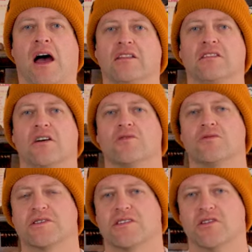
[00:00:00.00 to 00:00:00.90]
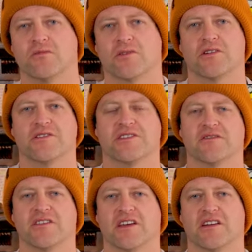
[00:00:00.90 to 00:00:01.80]
Hello snowboarders
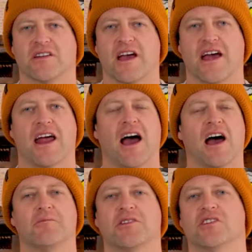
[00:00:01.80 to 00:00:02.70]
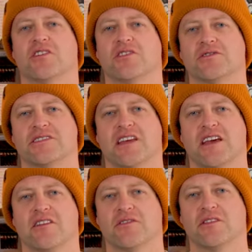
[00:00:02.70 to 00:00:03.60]
of the internet, I'm your host
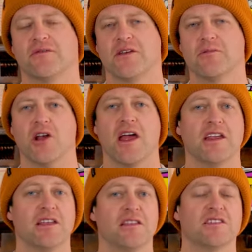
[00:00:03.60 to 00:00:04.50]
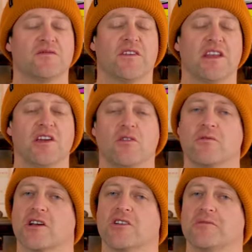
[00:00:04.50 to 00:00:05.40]
Avran LeFeber and in this video
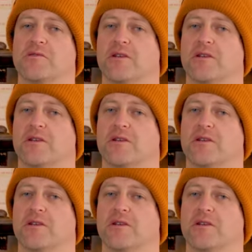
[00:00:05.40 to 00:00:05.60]
we're going to be